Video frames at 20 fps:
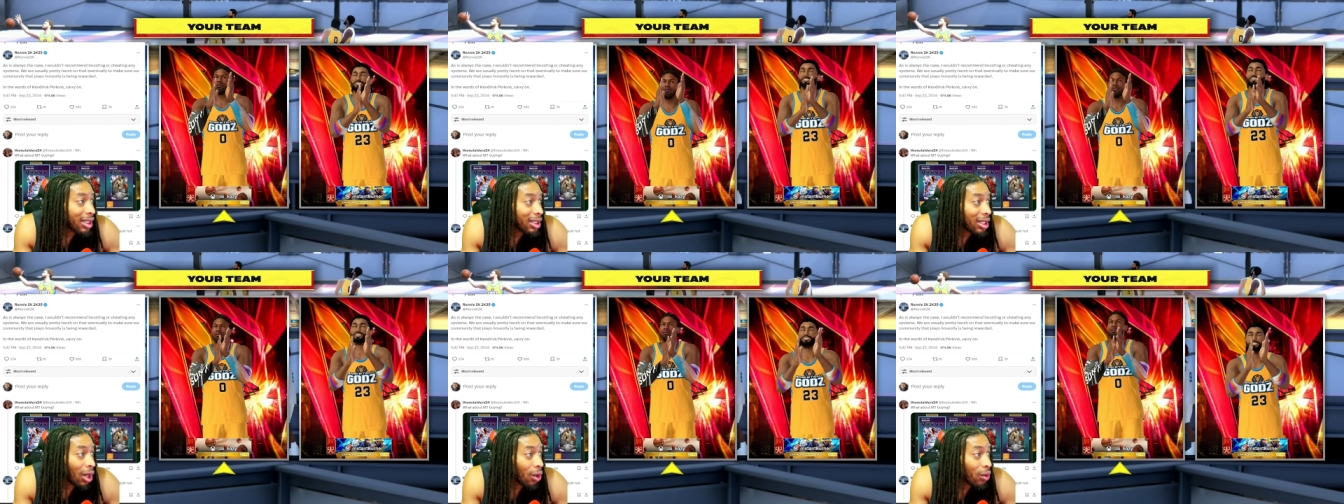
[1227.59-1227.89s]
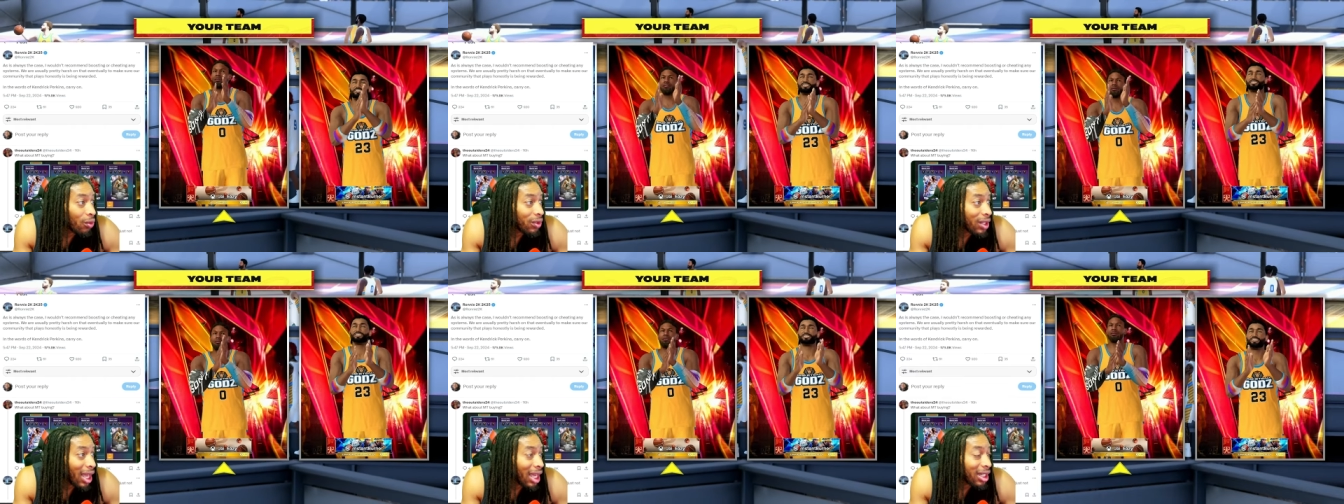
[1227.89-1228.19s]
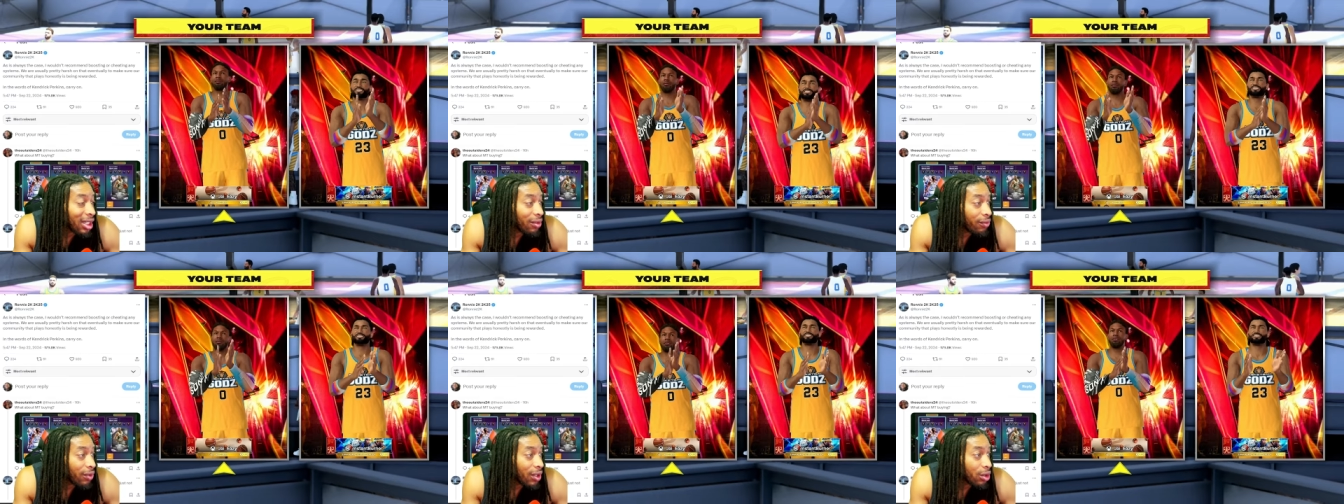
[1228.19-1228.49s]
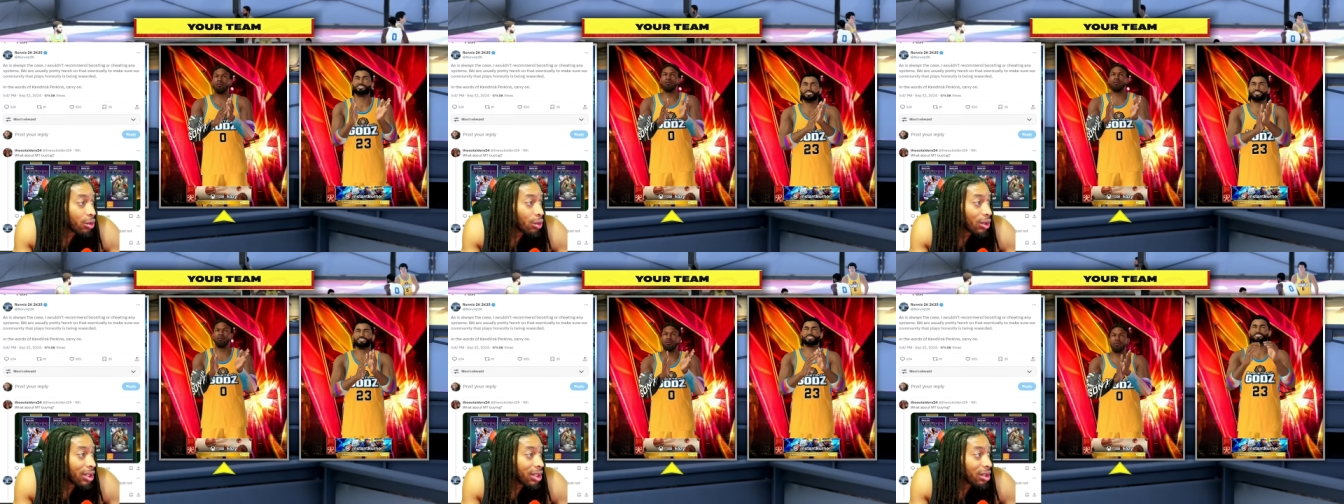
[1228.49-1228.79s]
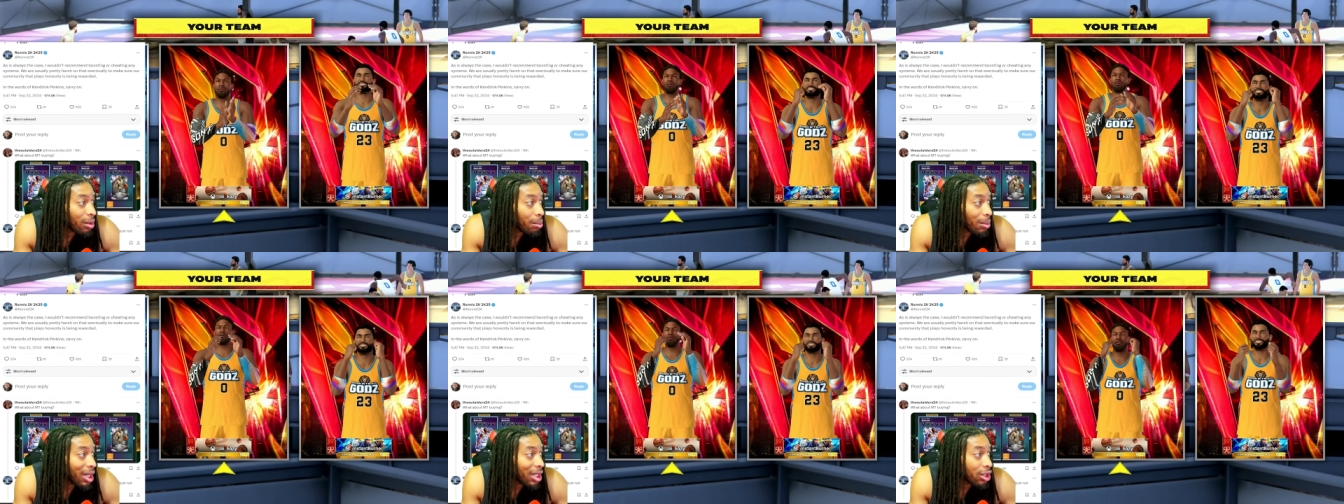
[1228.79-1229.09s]
on that eventually
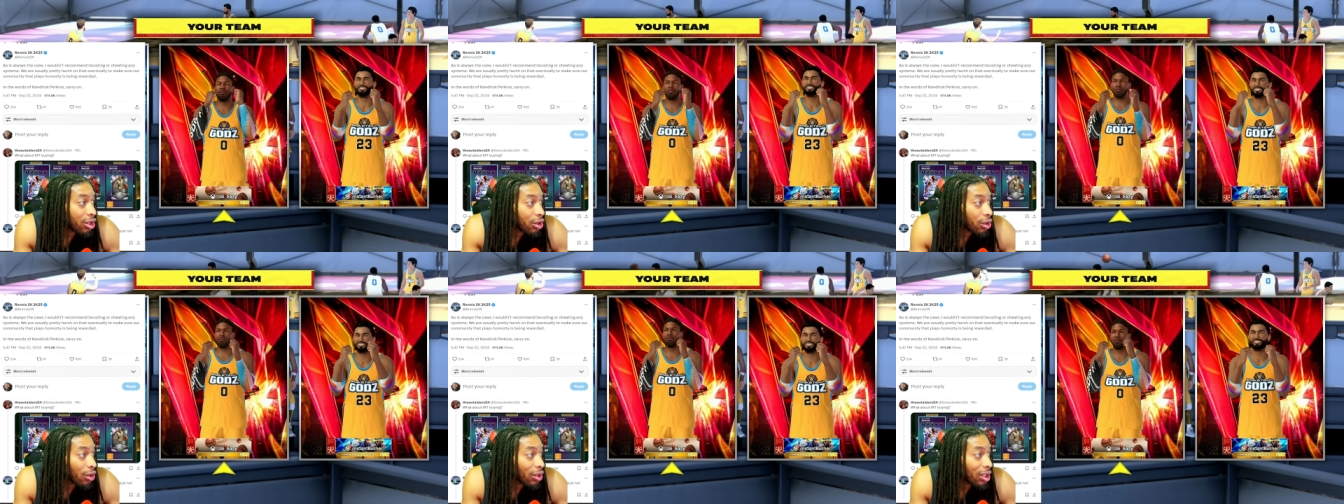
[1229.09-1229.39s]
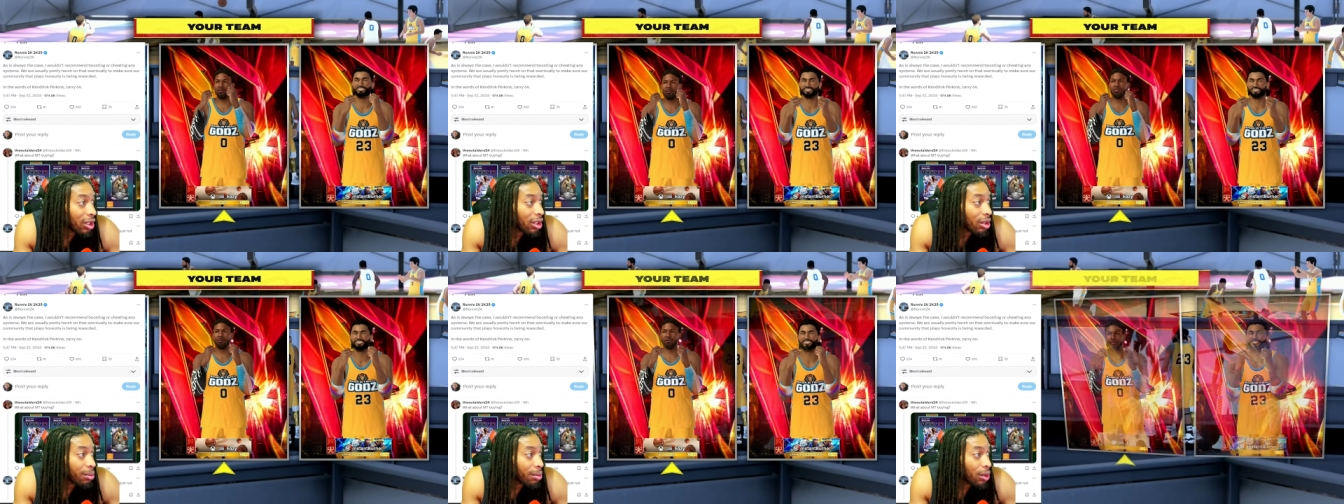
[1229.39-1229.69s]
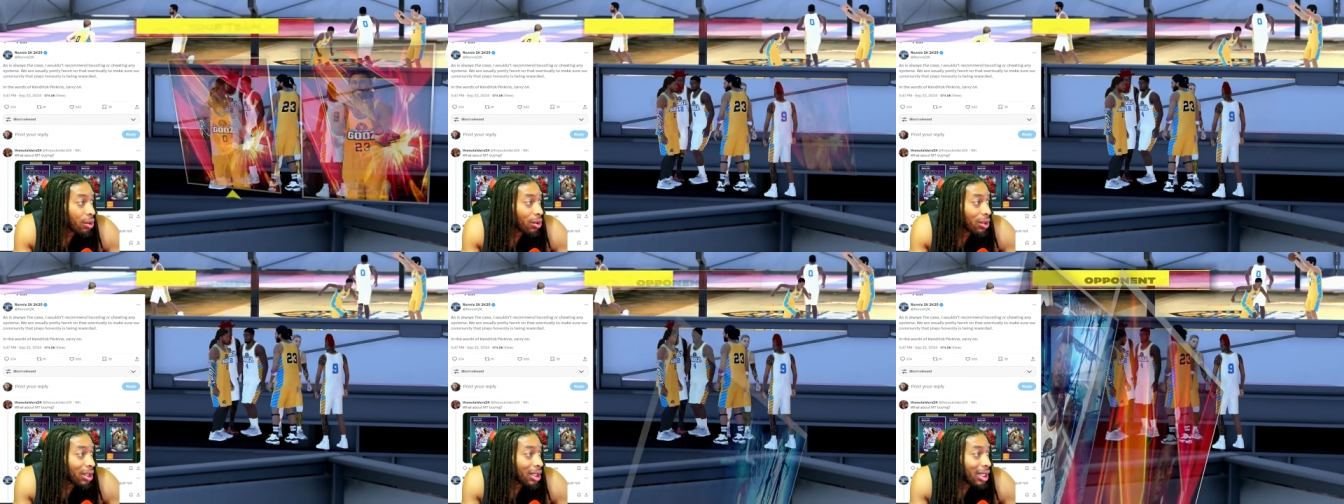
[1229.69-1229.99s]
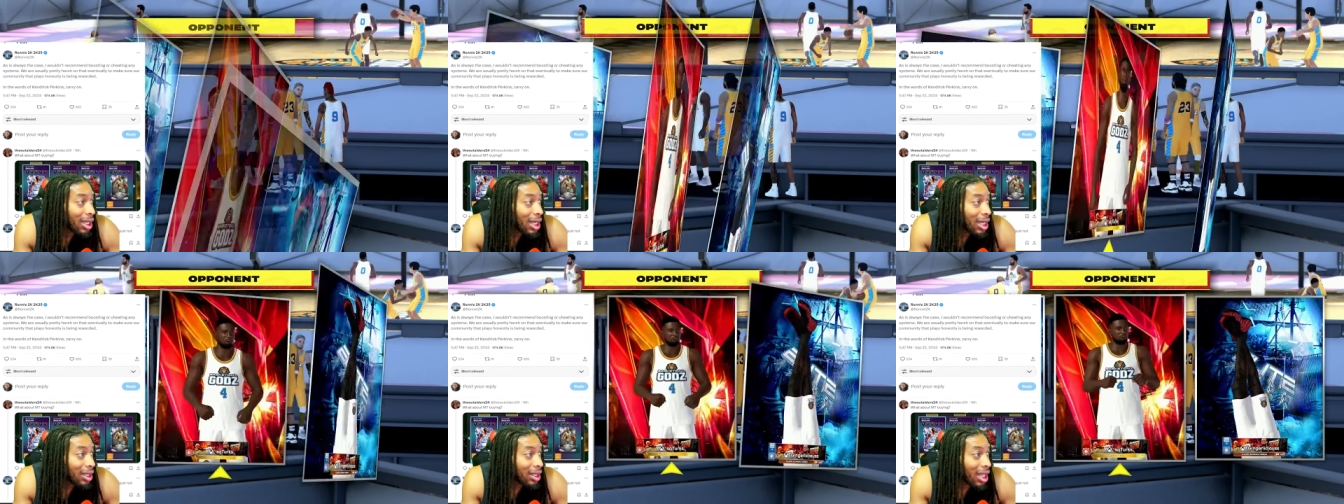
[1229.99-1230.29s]
to make sure that the community